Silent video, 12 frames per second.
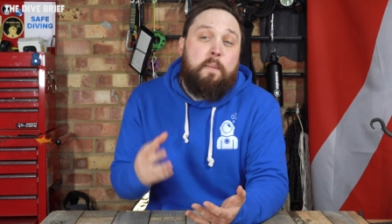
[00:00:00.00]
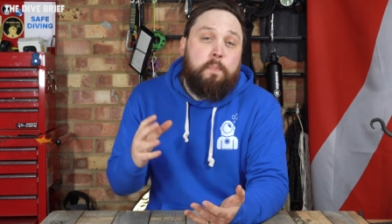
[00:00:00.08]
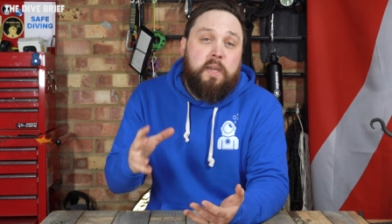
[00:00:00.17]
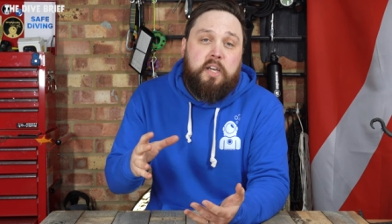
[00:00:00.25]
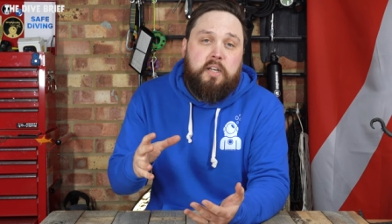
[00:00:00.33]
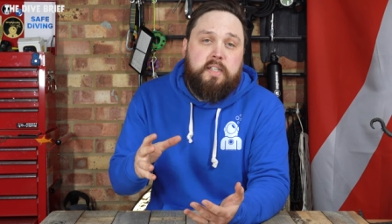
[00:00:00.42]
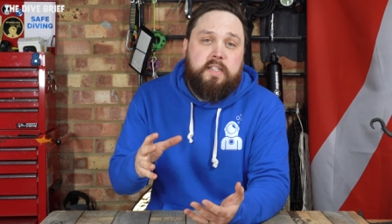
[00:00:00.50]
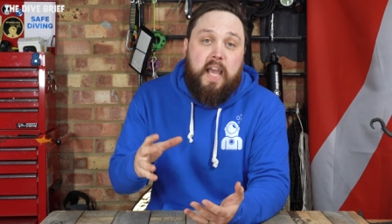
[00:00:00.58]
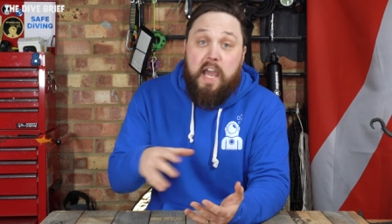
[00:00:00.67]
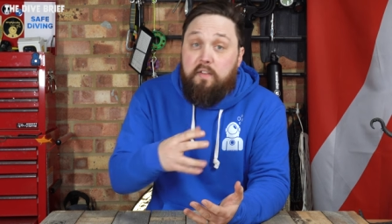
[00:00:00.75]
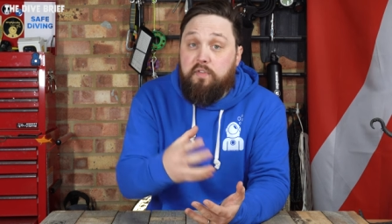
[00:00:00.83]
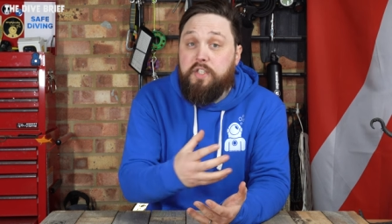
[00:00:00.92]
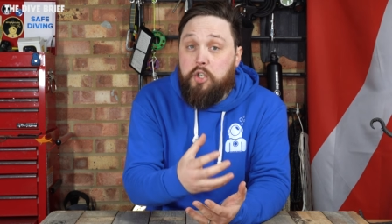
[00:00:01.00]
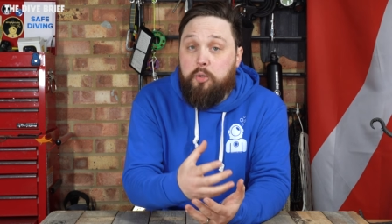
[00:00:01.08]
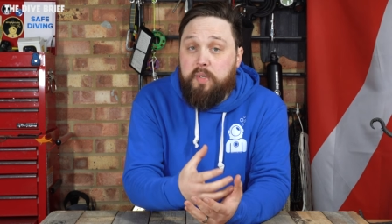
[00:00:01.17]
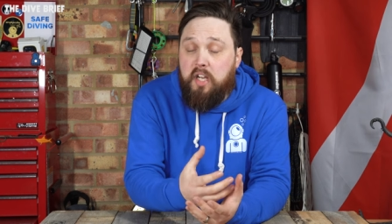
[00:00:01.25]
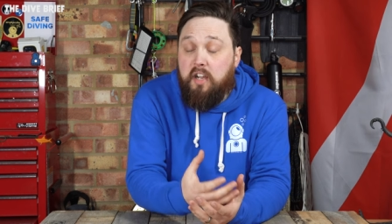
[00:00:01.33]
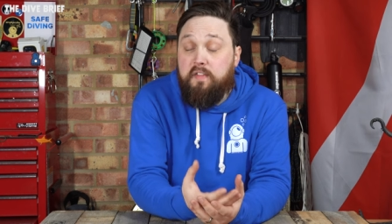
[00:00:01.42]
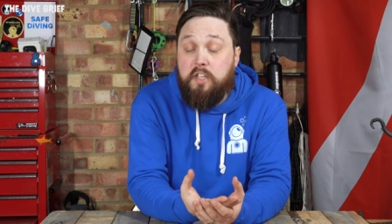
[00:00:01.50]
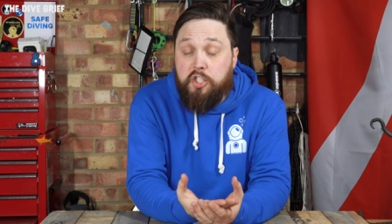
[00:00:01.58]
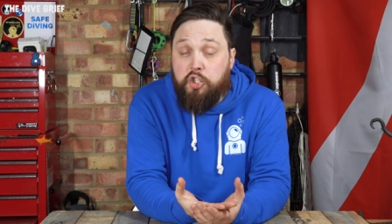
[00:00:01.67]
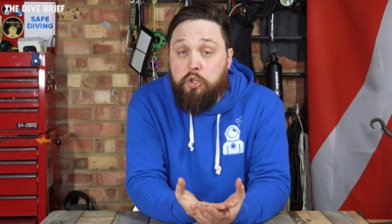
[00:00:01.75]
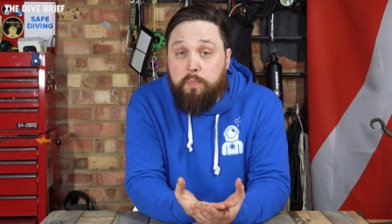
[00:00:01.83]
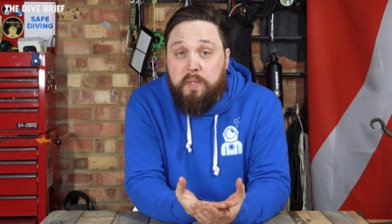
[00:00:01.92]
because every scuba diver
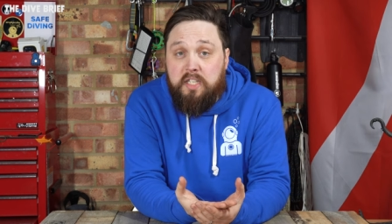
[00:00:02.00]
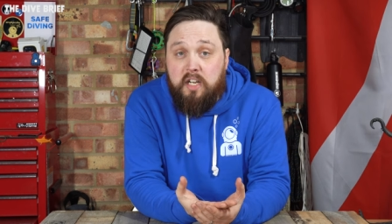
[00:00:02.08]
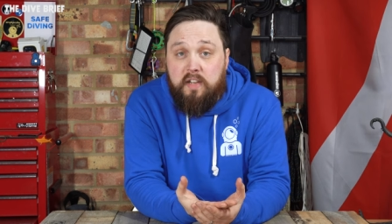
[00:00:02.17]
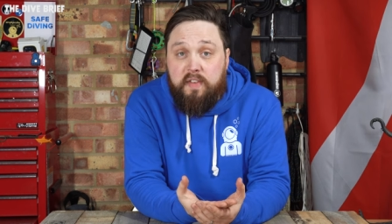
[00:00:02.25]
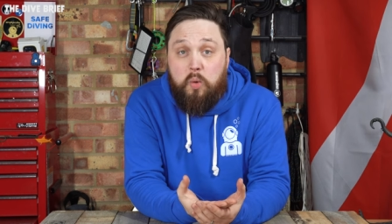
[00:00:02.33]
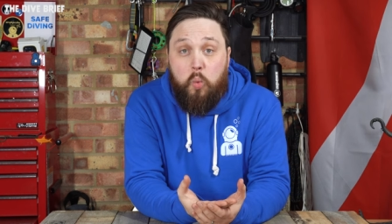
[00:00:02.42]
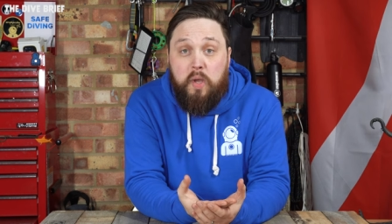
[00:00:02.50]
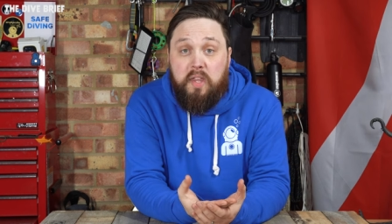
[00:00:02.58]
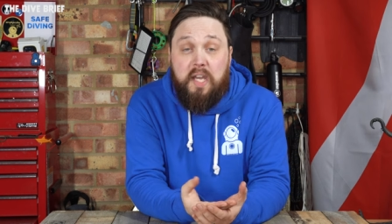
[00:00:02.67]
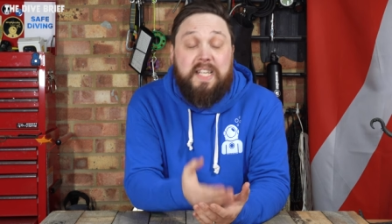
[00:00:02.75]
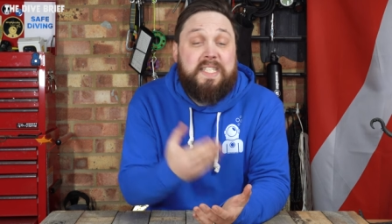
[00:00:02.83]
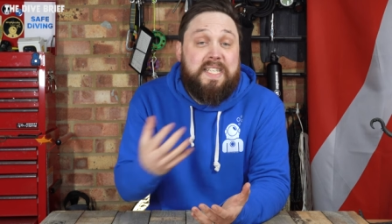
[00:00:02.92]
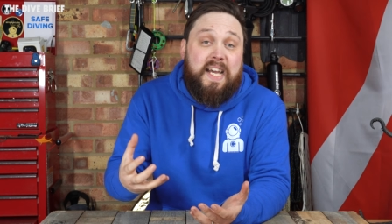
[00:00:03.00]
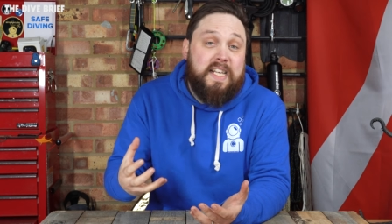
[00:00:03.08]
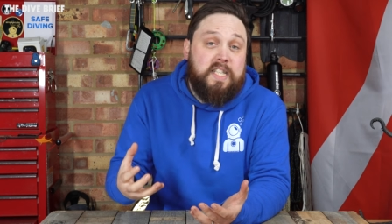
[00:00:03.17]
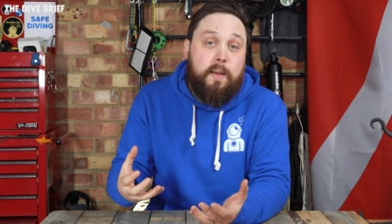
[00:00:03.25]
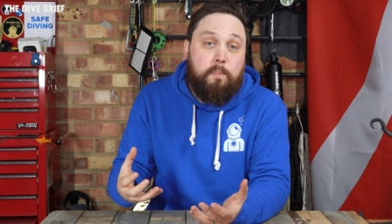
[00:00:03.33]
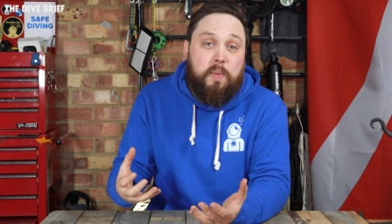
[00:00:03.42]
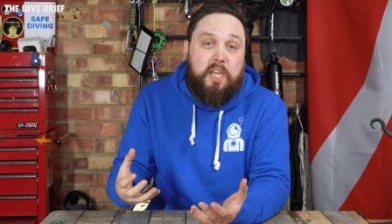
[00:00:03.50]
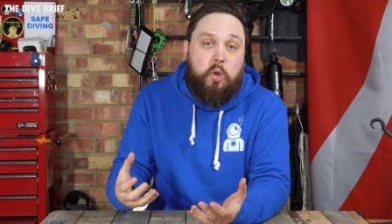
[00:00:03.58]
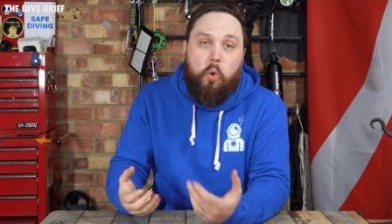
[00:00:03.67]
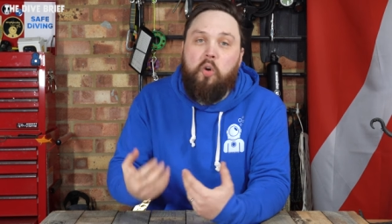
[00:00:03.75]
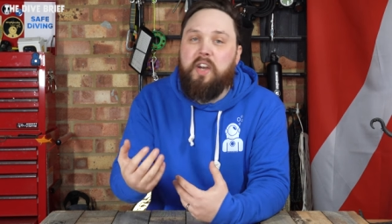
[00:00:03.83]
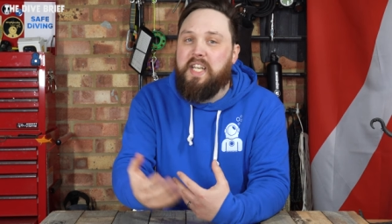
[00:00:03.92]
should be diving with a D S M B
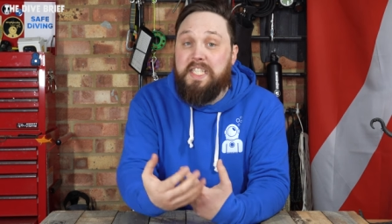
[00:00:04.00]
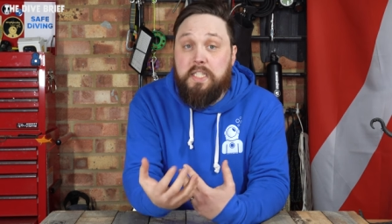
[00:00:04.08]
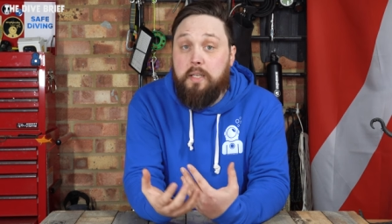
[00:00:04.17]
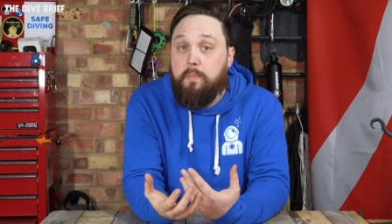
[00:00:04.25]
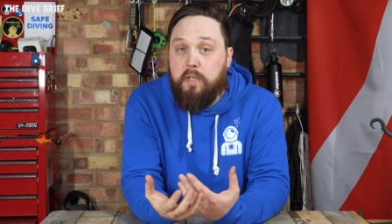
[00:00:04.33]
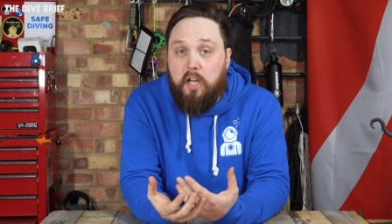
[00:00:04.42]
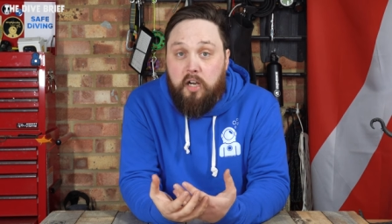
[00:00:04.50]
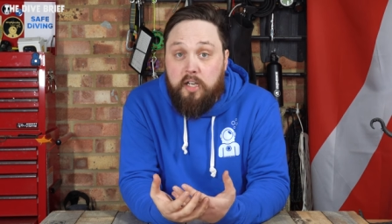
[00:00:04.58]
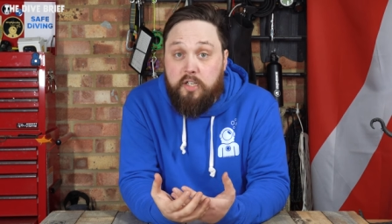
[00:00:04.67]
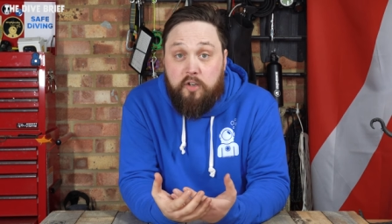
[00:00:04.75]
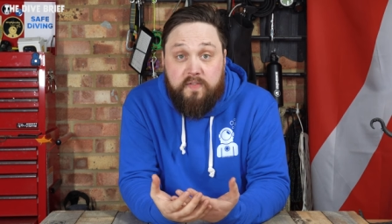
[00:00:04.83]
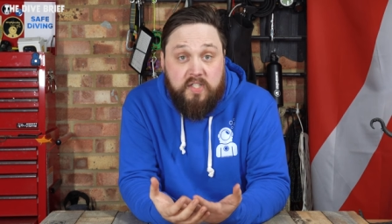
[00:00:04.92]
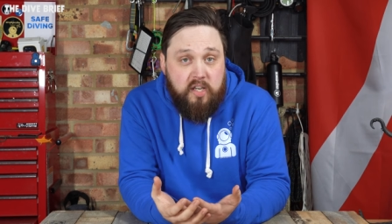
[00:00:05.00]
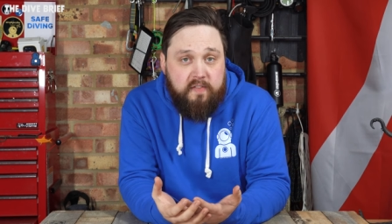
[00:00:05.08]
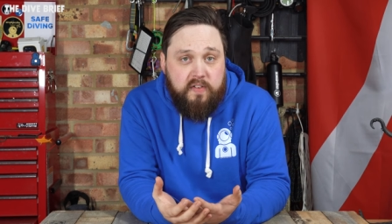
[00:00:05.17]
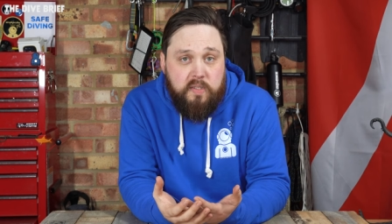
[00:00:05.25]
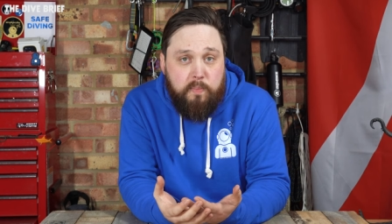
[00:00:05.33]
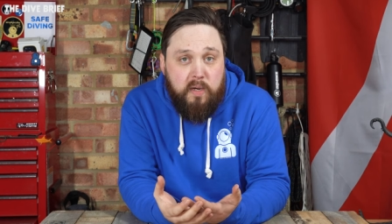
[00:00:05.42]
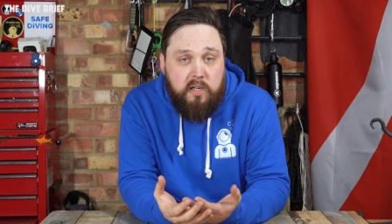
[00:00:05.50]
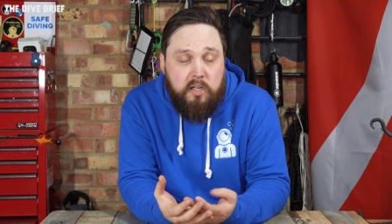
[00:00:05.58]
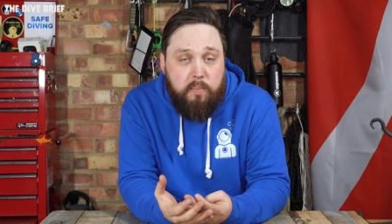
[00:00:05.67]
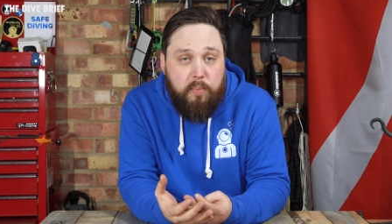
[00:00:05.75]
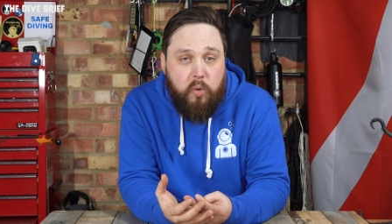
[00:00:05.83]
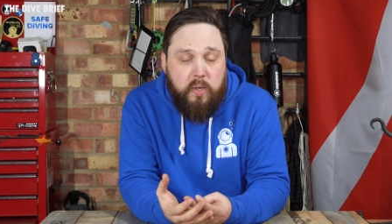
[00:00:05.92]
or at least some kind of surface marker
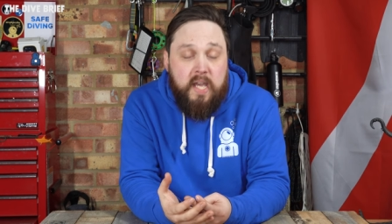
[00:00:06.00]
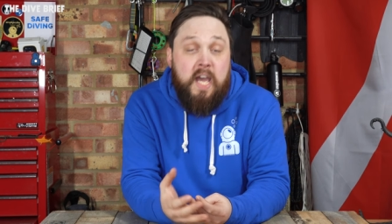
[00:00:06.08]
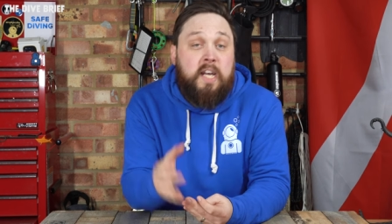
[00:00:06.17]
buoy